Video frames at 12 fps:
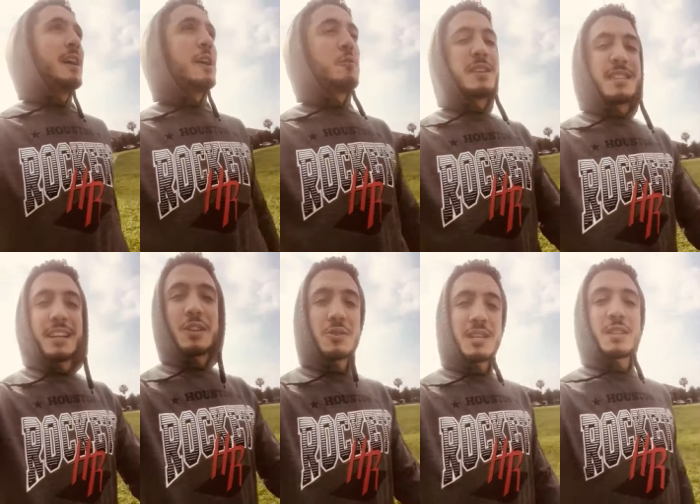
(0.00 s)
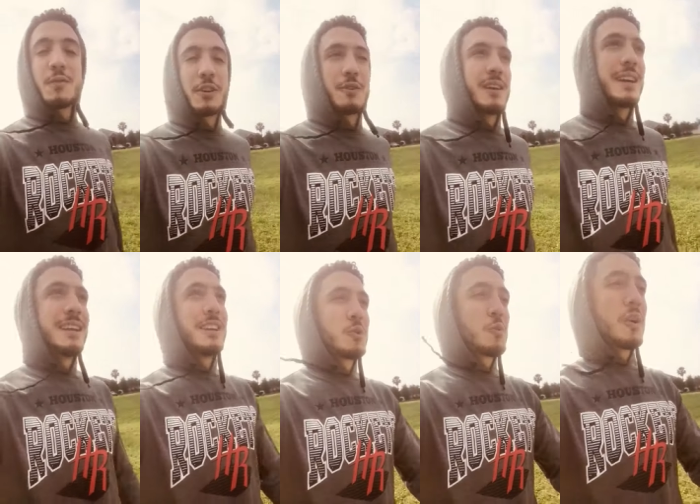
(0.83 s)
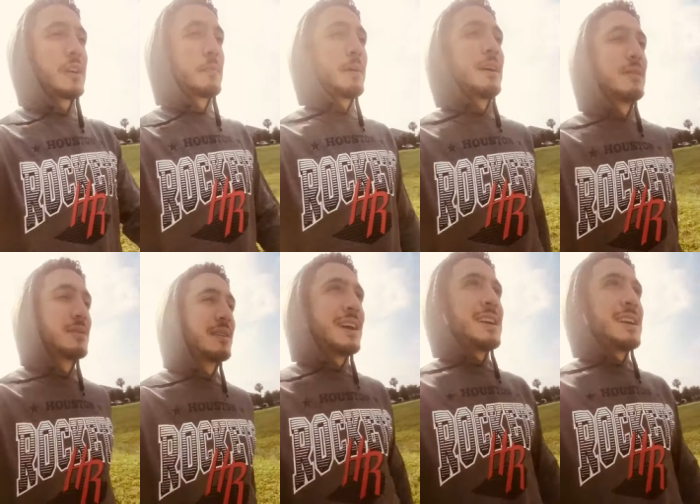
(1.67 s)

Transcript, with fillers: and we take those things for granted, and you're worried about